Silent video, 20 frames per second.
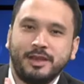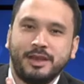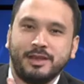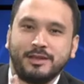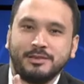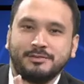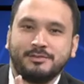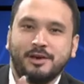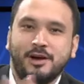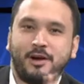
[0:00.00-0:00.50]

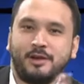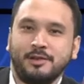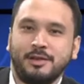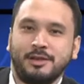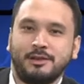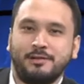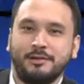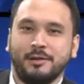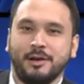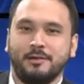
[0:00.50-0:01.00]
us now
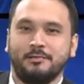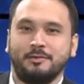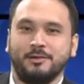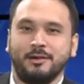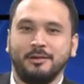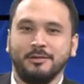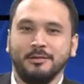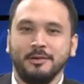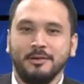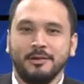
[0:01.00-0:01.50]
that you have
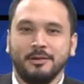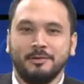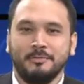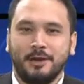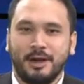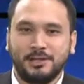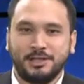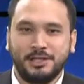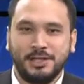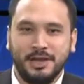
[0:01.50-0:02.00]

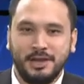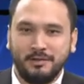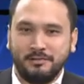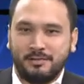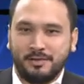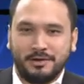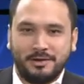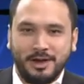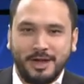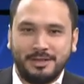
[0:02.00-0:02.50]

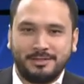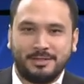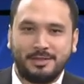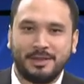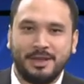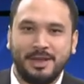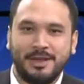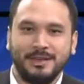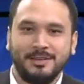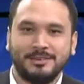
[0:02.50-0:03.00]
achieved great
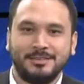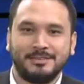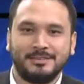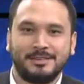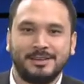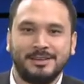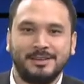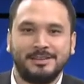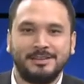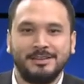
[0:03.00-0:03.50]
things
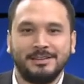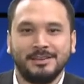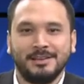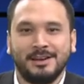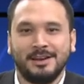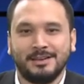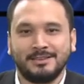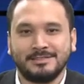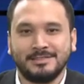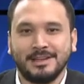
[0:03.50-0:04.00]
and
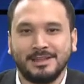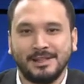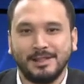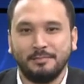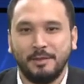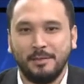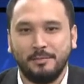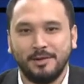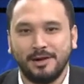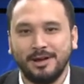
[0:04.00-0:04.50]
us little
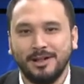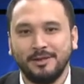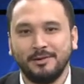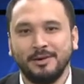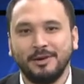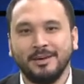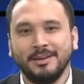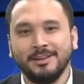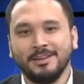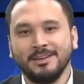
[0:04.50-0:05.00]
people.